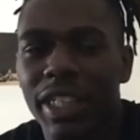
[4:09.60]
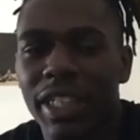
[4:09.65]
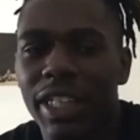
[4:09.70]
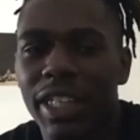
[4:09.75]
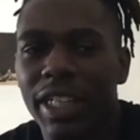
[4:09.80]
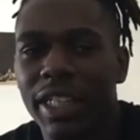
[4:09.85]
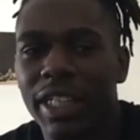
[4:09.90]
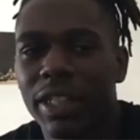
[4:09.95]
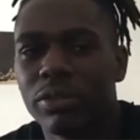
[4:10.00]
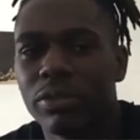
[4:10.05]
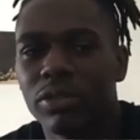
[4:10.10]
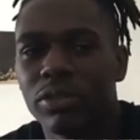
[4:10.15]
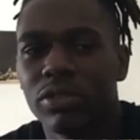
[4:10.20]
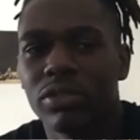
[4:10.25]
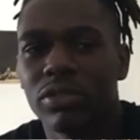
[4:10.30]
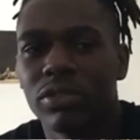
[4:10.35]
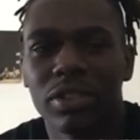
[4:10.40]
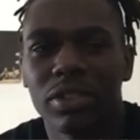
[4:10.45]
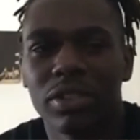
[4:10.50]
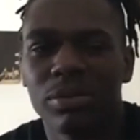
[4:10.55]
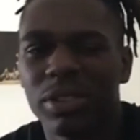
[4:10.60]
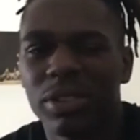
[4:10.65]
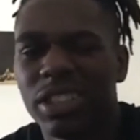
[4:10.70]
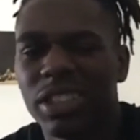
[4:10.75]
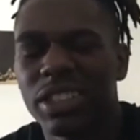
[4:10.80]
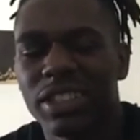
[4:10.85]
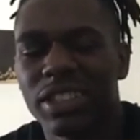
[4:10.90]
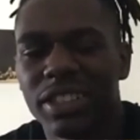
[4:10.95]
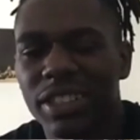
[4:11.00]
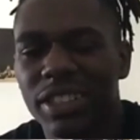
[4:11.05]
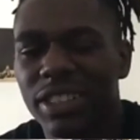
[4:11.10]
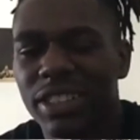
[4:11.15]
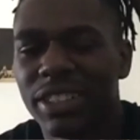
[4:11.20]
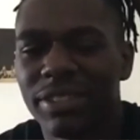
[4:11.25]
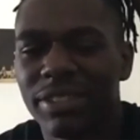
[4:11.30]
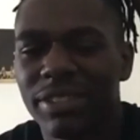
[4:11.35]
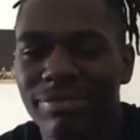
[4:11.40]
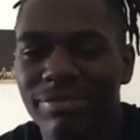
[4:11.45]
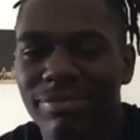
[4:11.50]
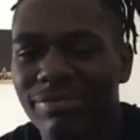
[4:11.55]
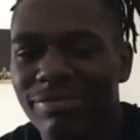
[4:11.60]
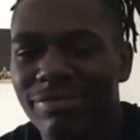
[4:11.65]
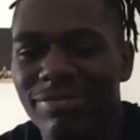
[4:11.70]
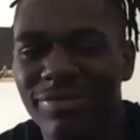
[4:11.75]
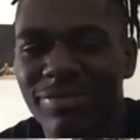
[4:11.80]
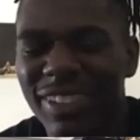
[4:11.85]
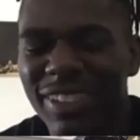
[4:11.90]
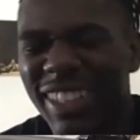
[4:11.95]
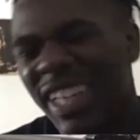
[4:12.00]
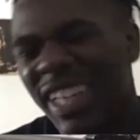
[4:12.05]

it was just I